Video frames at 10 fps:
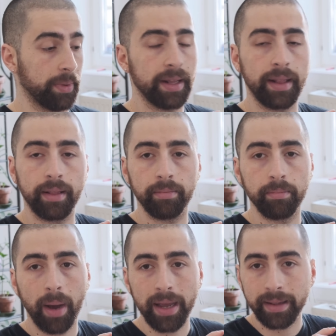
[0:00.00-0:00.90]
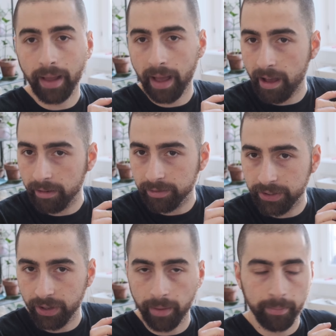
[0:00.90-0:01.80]
It might have
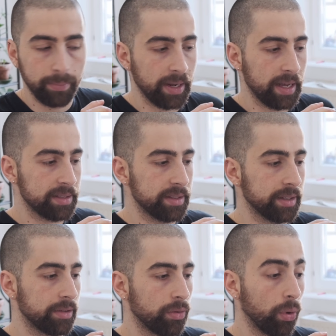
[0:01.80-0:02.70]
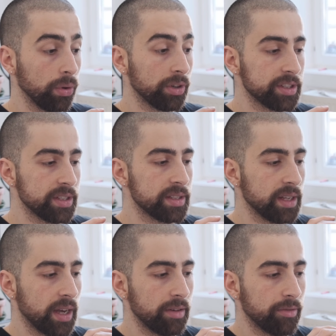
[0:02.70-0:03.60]
some plastic rollers
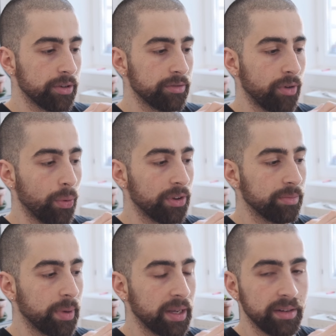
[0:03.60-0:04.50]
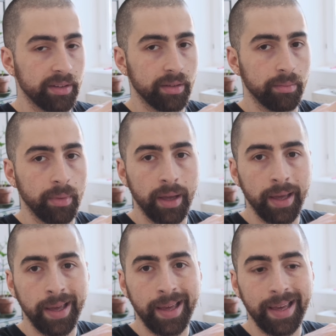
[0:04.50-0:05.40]
inside for the focus mechanism.
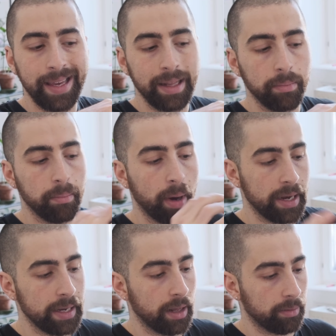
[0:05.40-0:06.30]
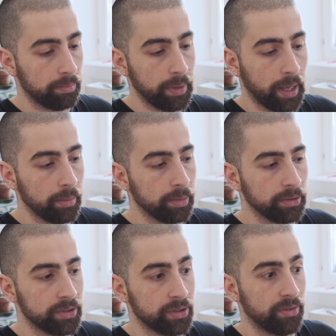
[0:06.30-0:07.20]
It might not be able
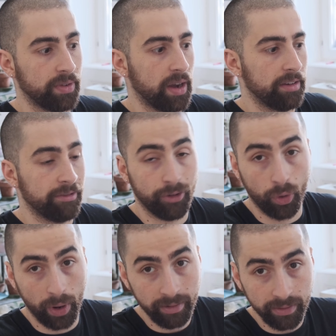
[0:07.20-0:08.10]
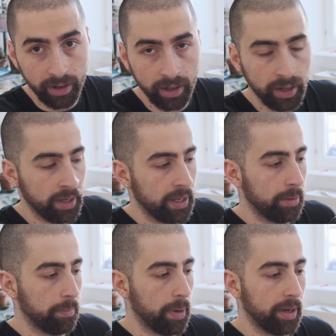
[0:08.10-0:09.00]
to survive forever.
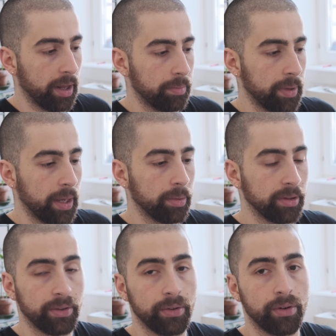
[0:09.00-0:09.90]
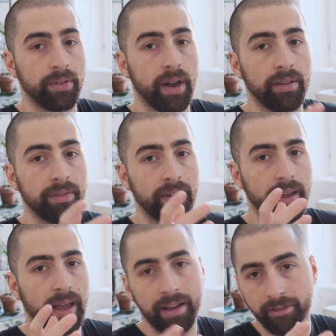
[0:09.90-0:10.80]
It might not be able to survive
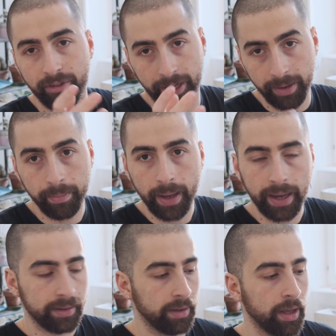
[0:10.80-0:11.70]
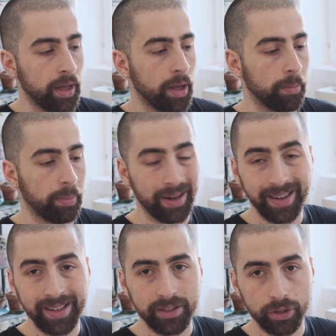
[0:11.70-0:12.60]
every impact, but it
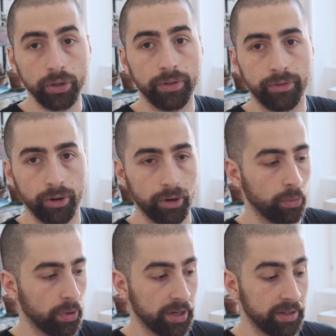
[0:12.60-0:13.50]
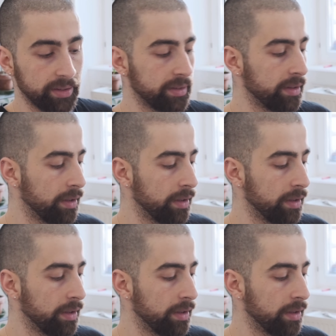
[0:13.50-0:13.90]
is good for what it is.